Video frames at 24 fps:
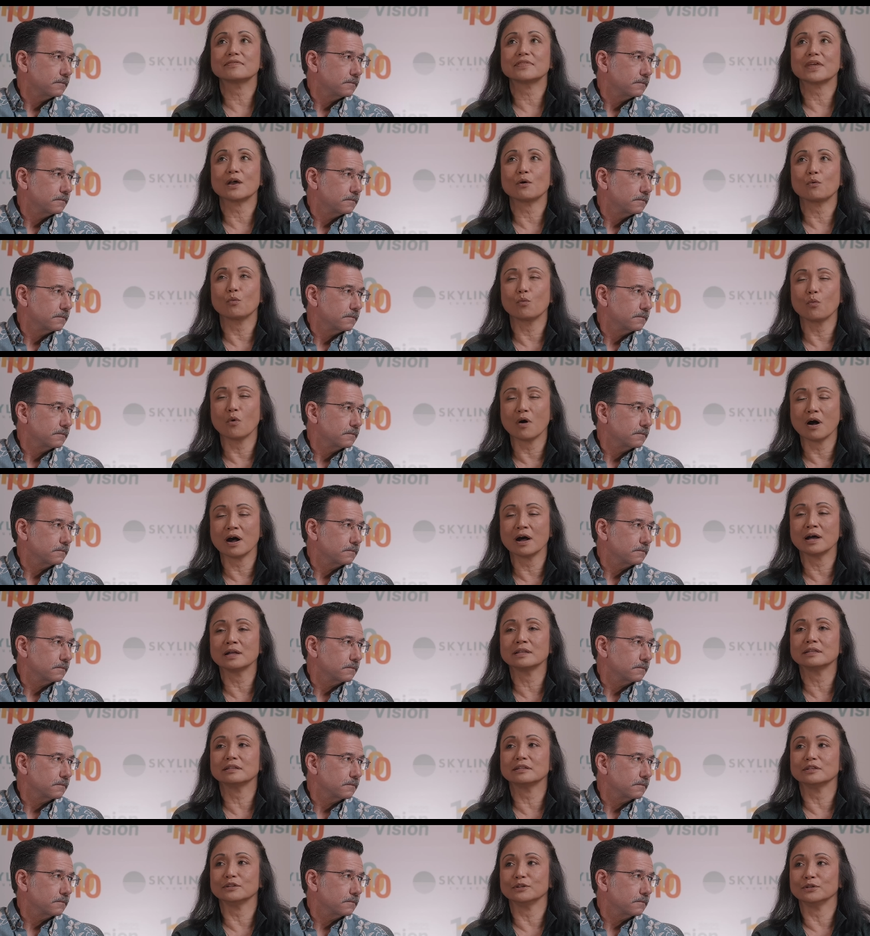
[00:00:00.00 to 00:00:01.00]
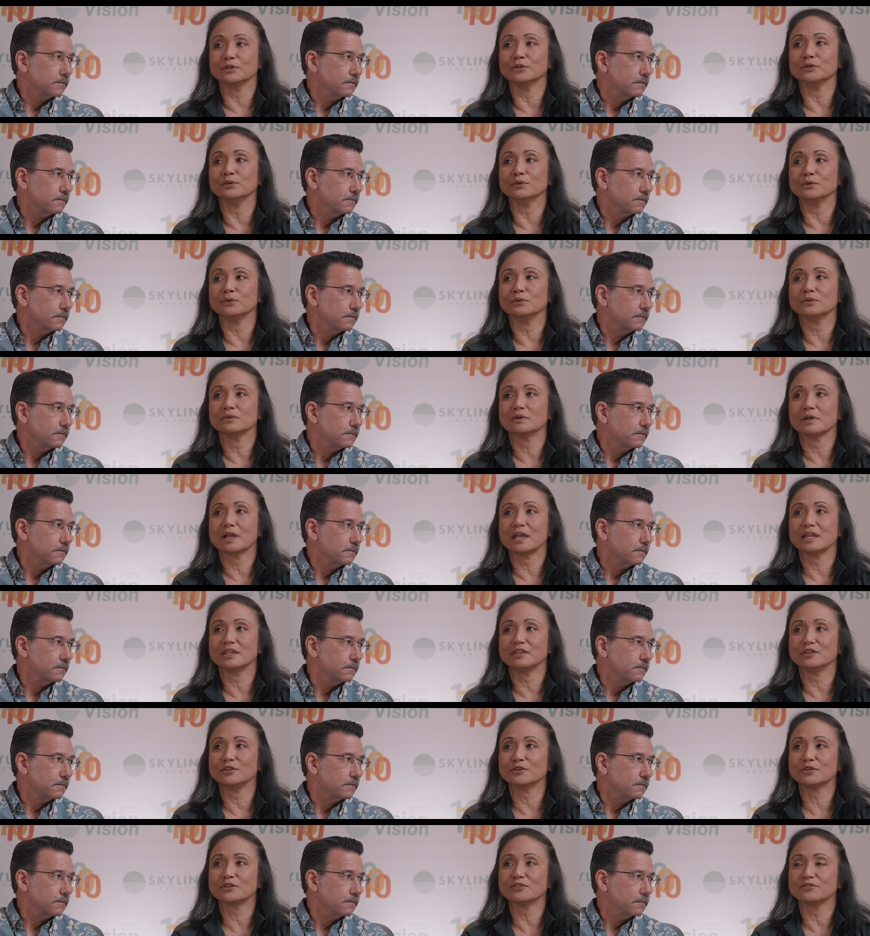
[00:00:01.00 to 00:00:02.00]
Speaker 1: that want you,
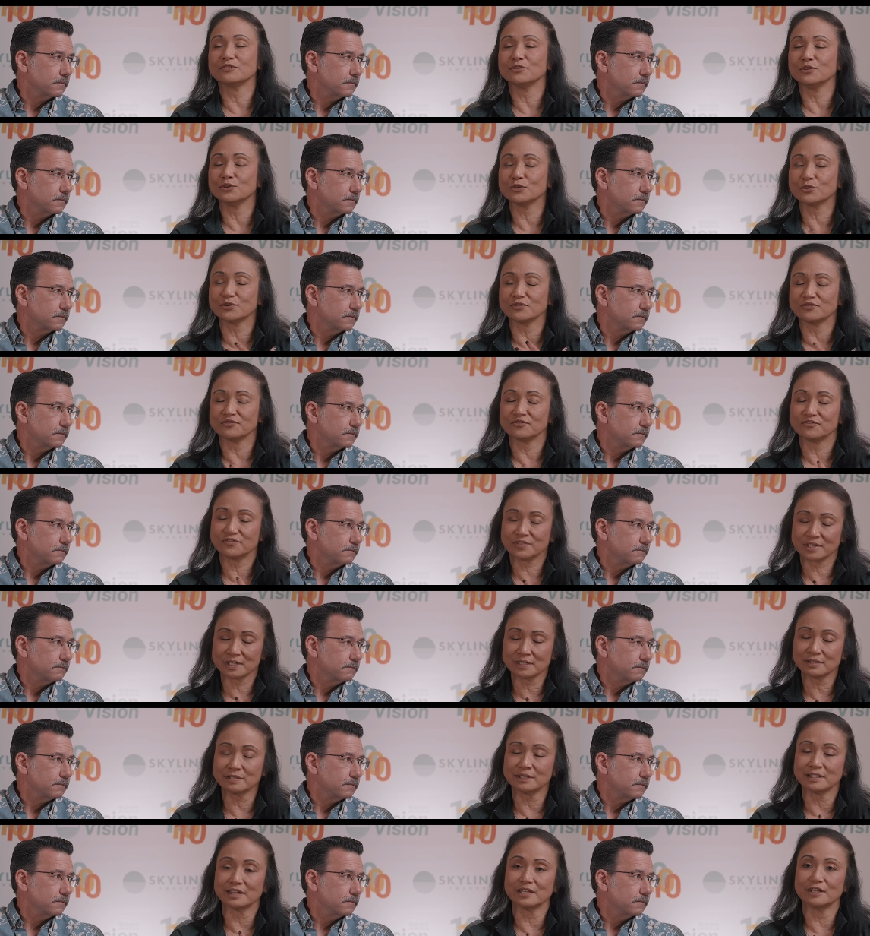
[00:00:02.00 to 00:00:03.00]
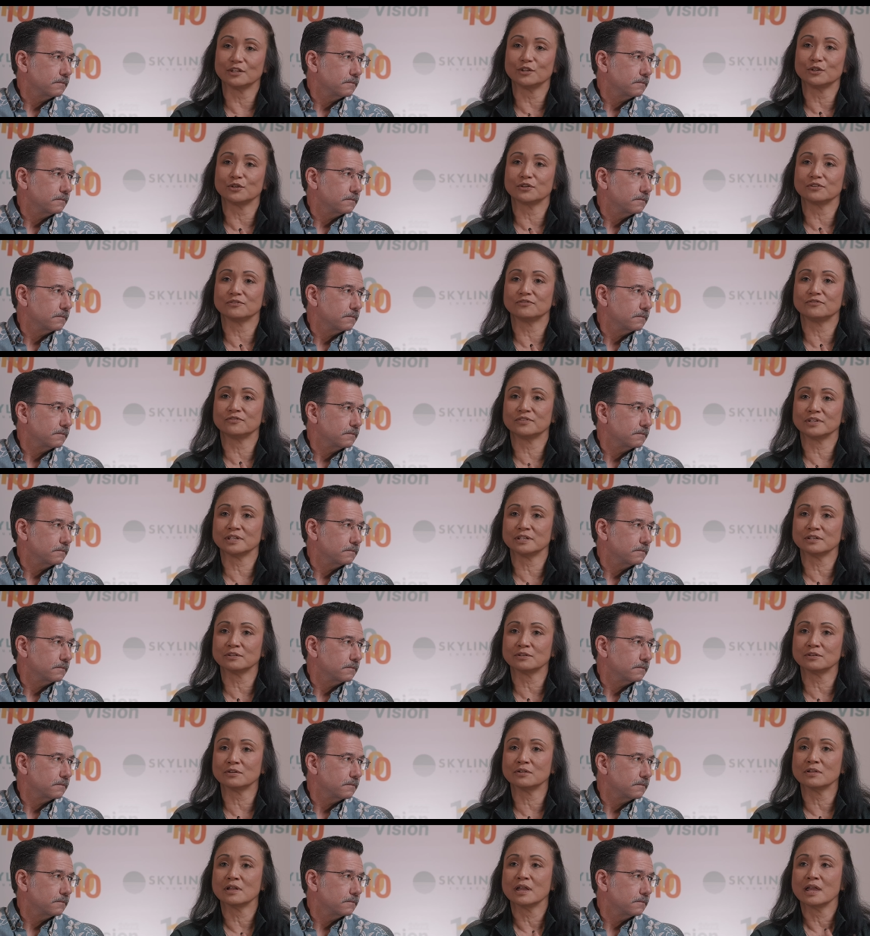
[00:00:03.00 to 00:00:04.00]
and you could, you could feel it. You could
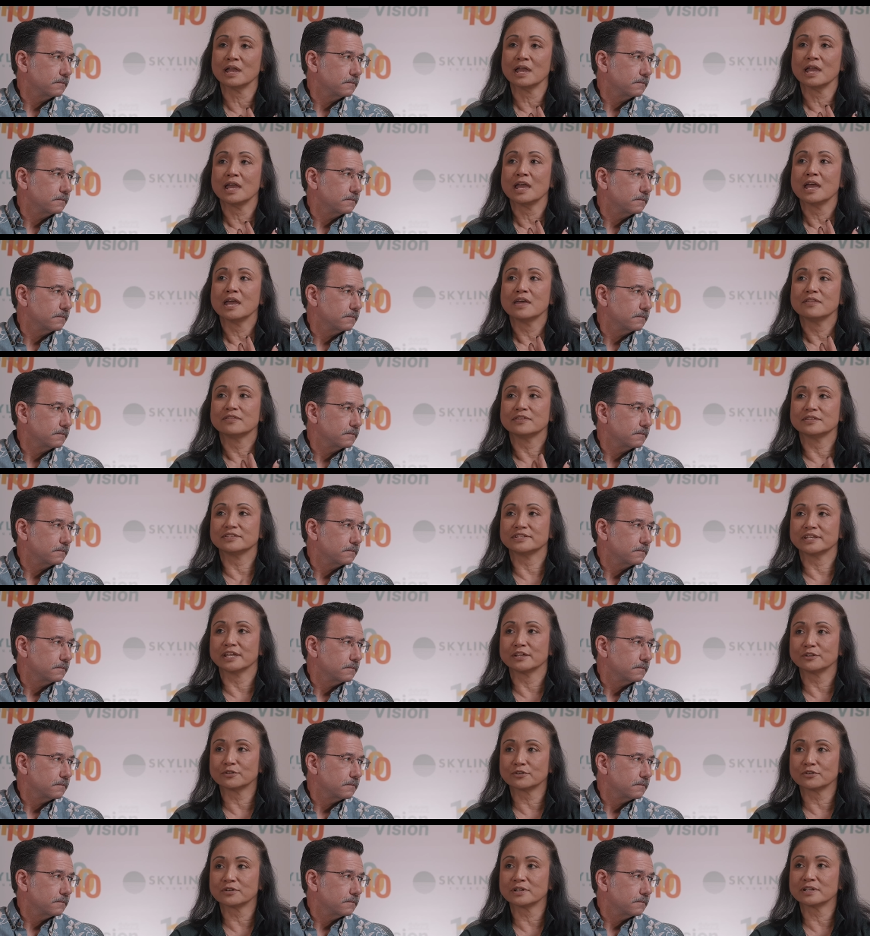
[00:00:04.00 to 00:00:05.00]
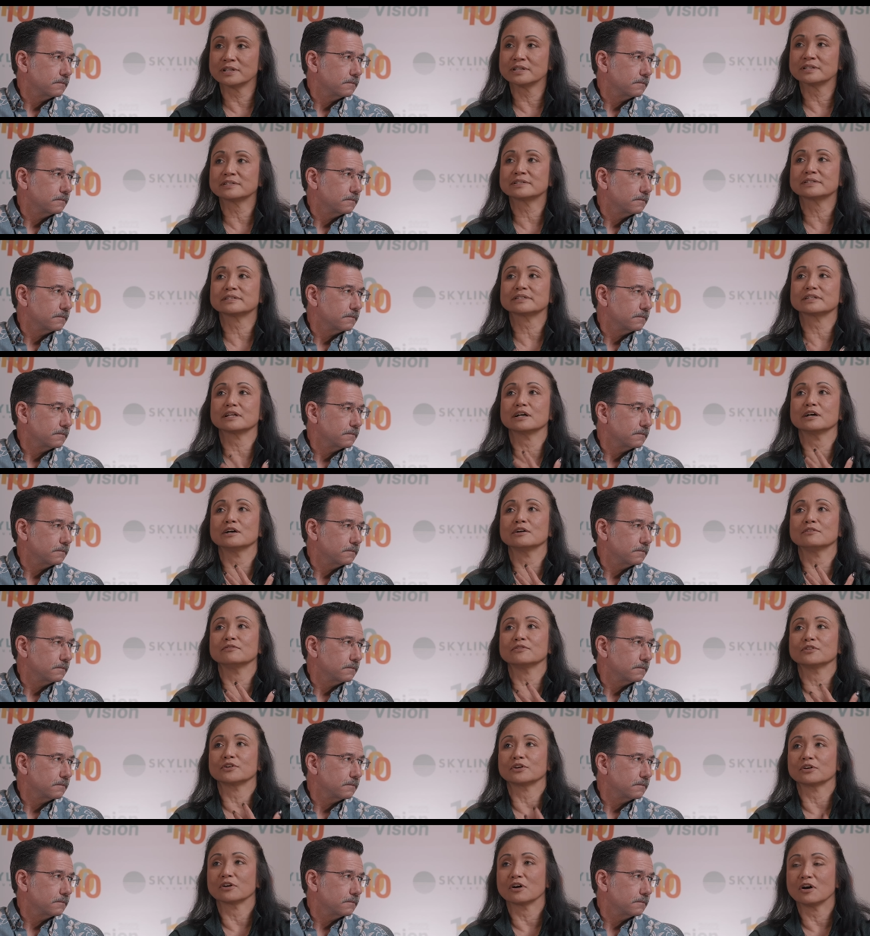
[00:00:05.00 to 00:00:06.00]
feel the tenderness
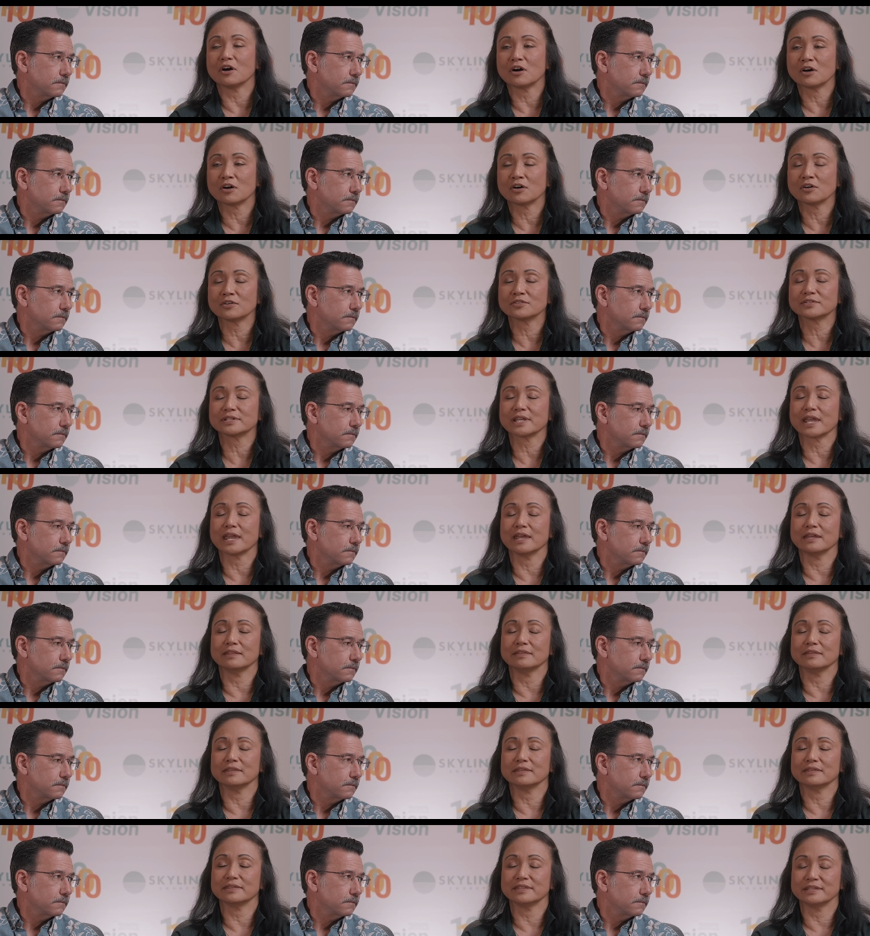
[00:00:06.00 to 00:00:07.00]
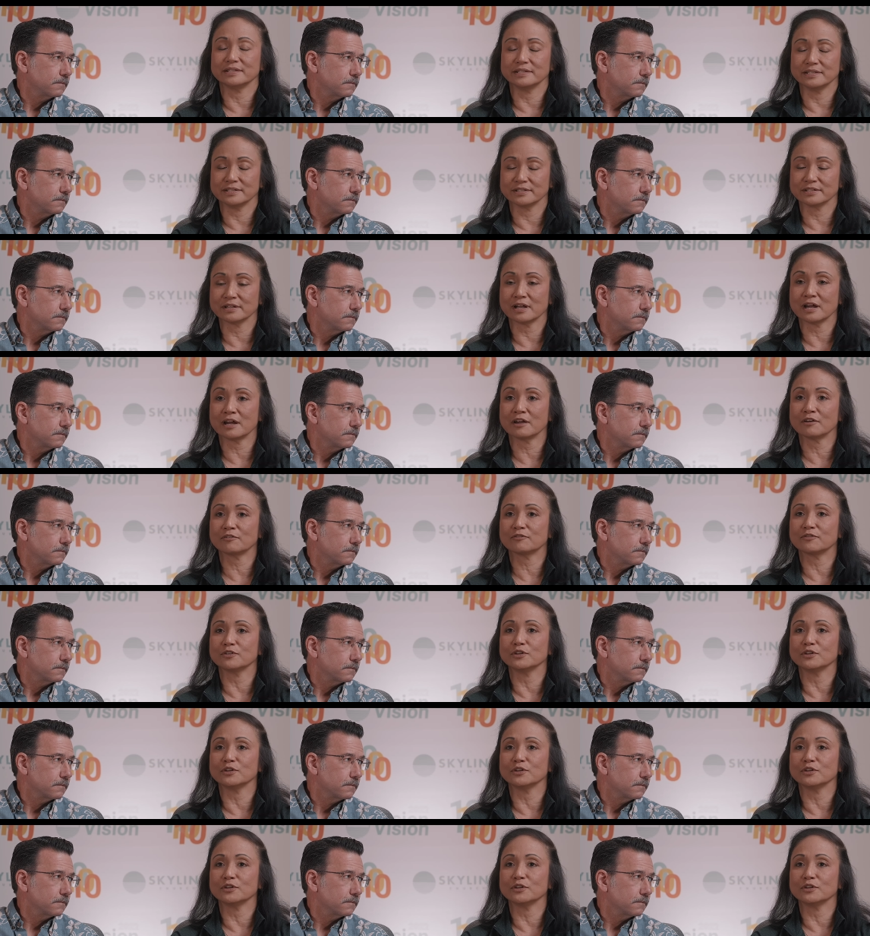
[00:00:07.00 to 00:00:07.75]
of their hearts and the desire for